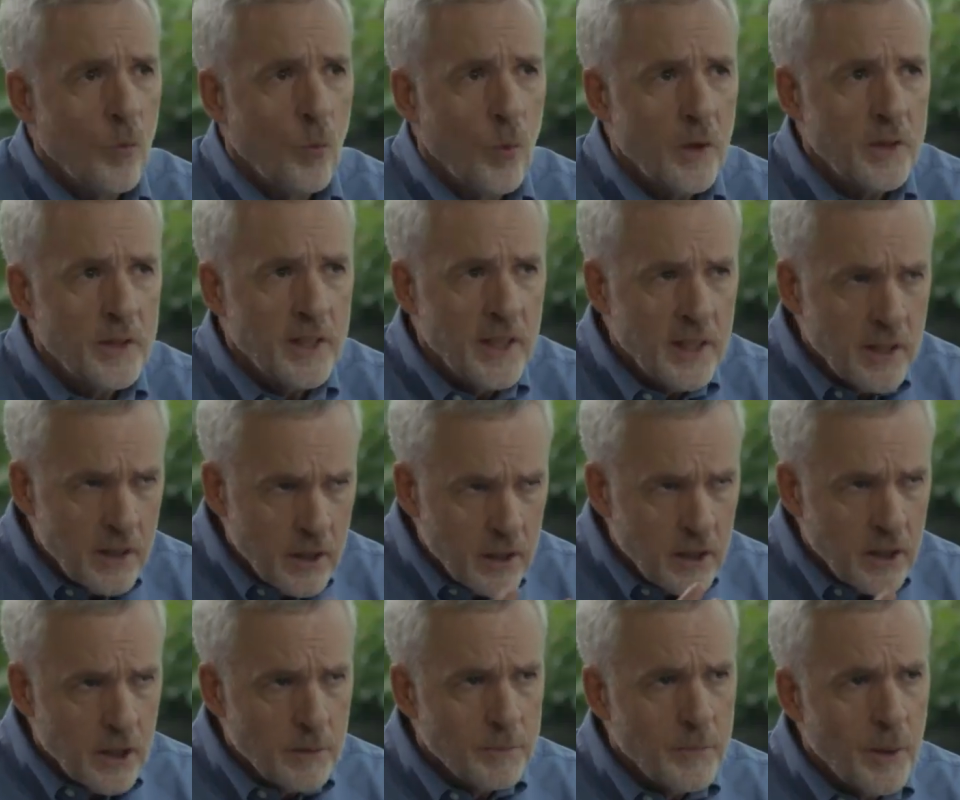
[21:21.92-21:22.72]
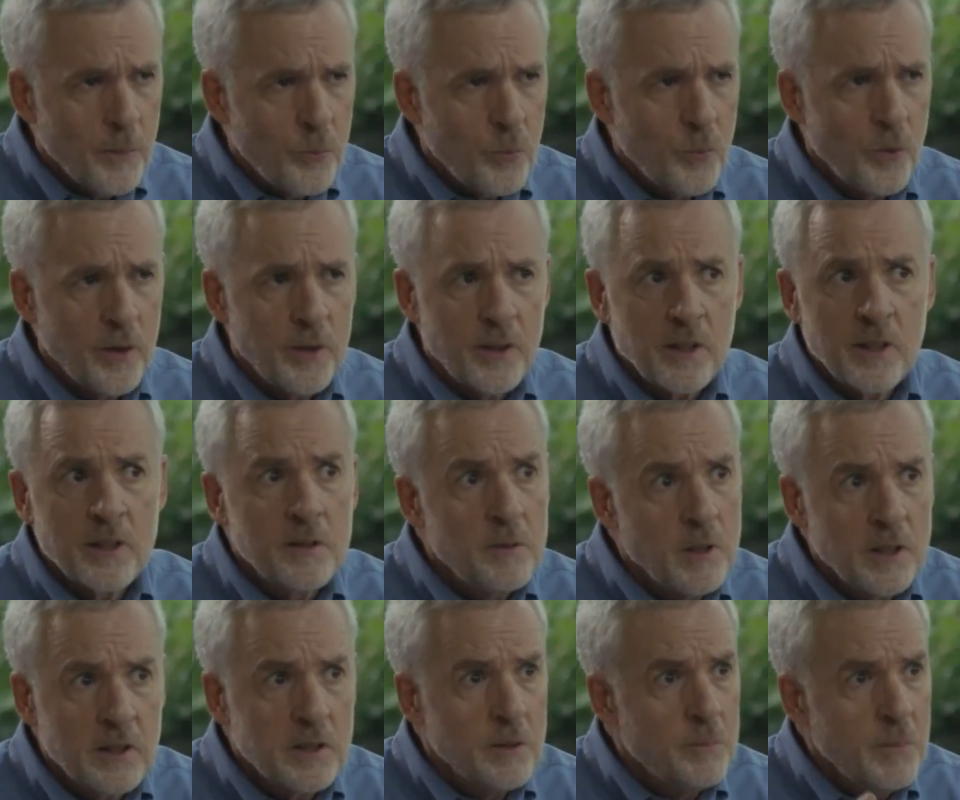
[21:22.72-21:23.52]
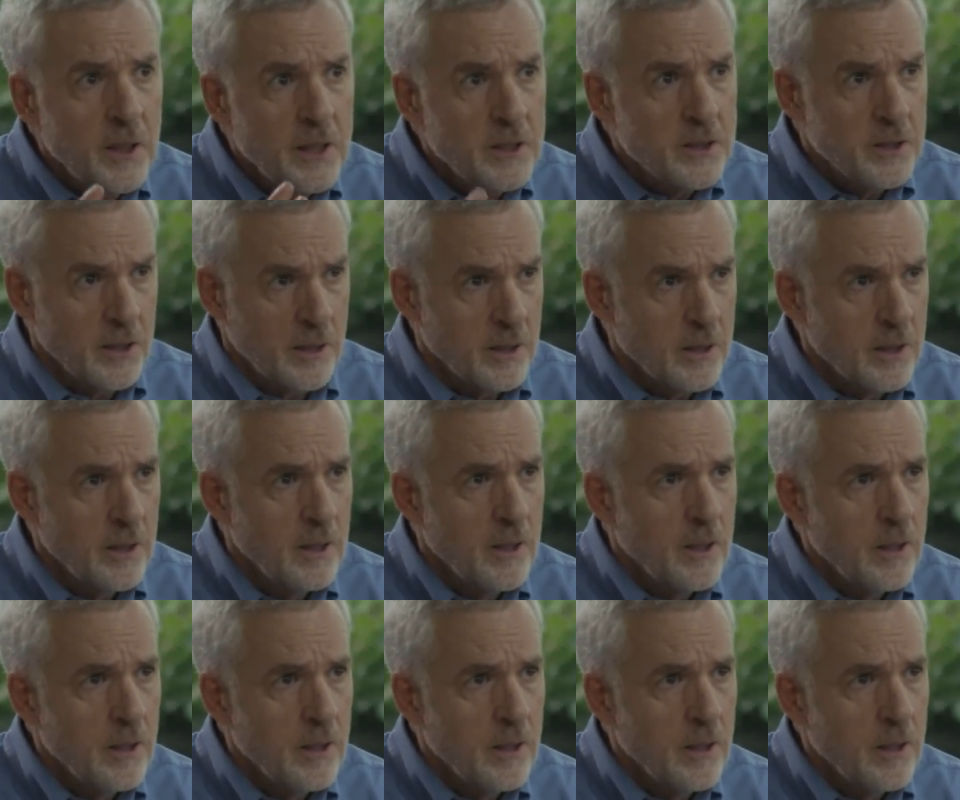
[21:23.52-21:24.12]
what they can come up with is amazing.